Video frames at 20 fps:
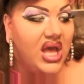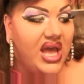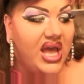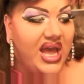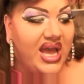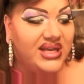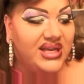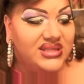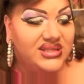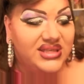
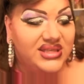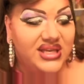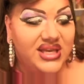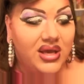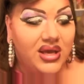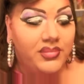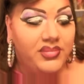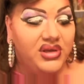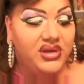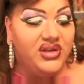I see
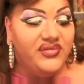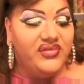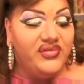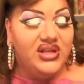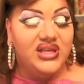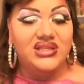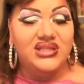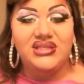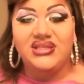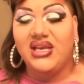a
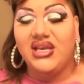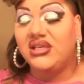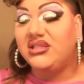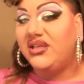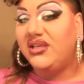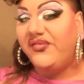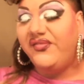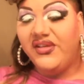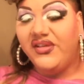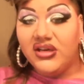beautiful and
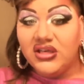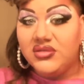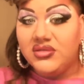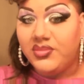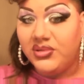sexy, fierce